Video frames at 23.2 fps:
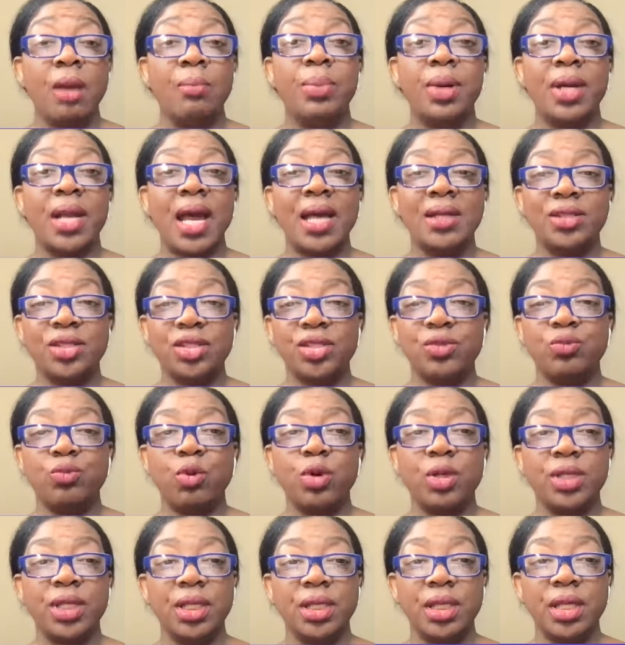But I just
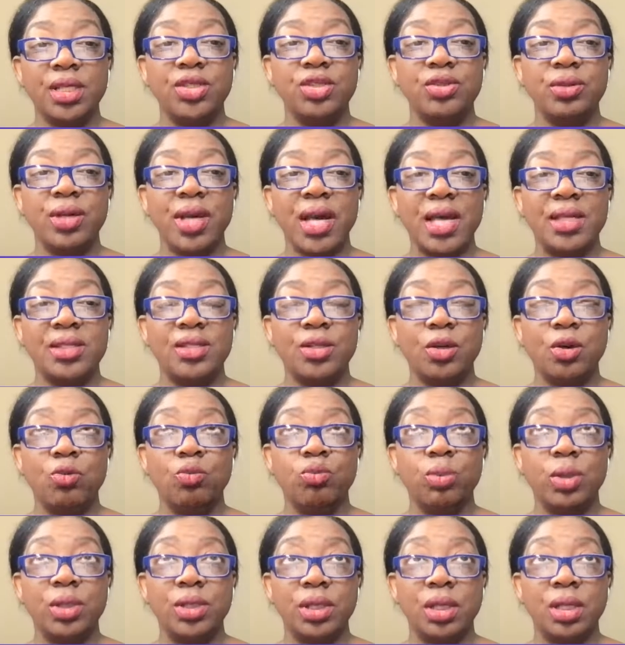wanted to let you guys know
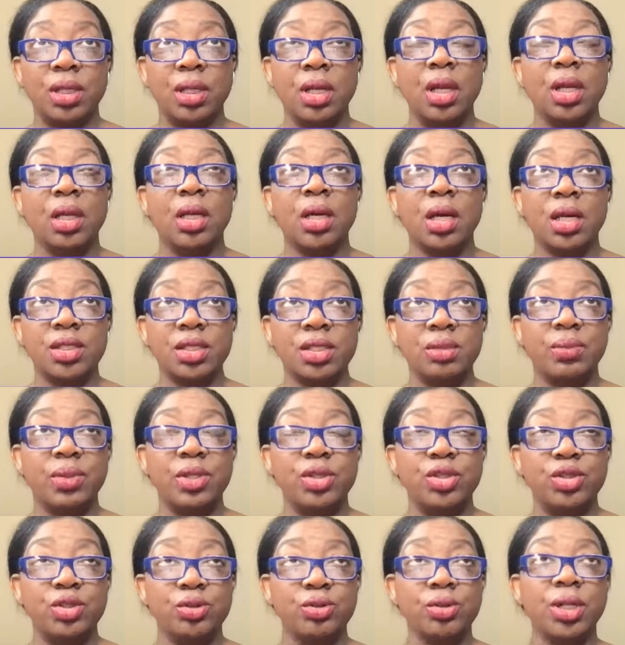what the
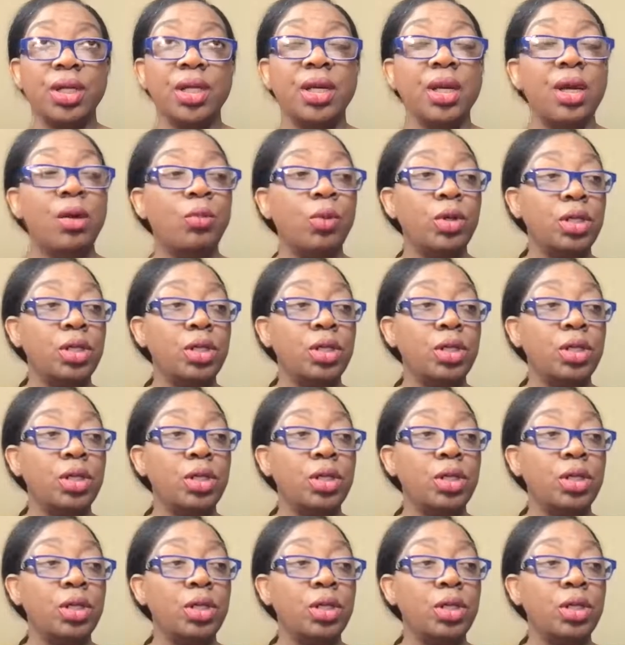customer journey,